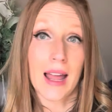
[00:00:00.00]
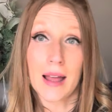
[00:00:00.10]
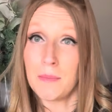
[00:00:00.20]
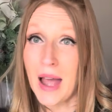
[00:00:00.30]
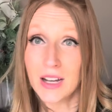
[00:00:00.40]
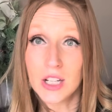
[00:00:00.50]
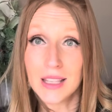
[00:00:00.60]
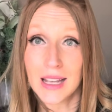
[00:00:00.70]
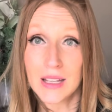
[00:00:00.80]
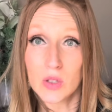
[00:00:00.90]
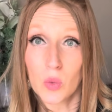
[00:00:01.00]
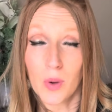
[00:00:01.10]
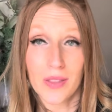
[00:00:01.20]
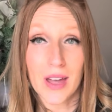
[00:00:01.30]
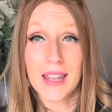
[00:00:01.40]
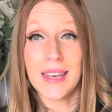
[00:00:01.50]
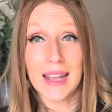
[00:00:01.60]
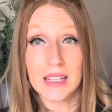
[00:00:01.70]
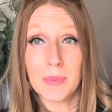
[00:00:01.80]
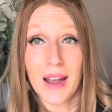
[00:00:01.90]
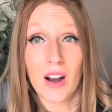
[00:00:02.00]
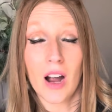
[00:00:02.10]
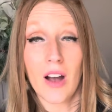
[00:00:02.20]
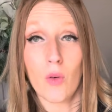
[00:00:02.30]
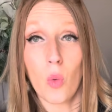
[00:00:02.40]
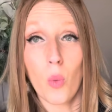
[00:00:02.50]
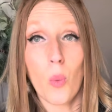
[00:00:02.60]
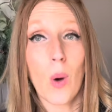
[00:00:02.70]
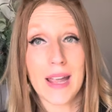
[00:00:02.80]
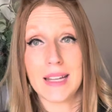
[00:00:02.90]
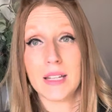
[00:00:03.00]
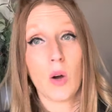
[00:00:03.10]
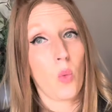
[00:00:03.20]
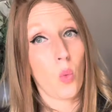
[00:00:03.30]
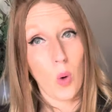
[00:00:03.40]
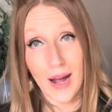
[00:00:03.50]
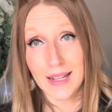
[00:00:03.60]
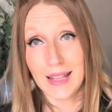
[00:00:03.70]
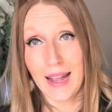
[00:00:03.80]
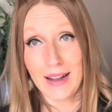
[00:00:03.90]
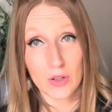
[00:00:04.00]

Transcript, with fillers: imagine this with a nice pair of white wide leg